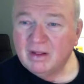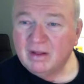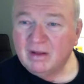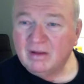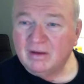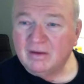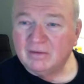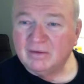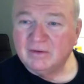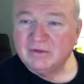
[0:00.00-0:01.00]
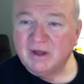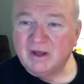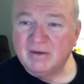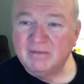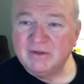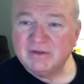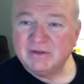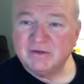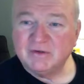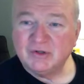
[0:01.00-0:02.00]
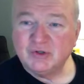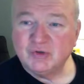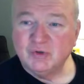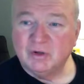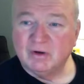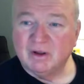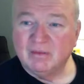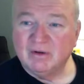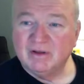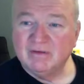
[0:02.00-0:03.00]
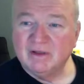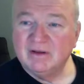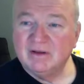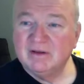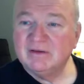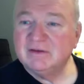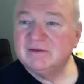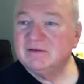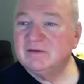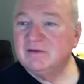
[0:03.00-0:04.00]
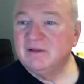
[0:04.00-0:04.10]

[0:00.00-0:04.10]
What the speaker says: Oh, good job, Mr. Schuler, I believe that is,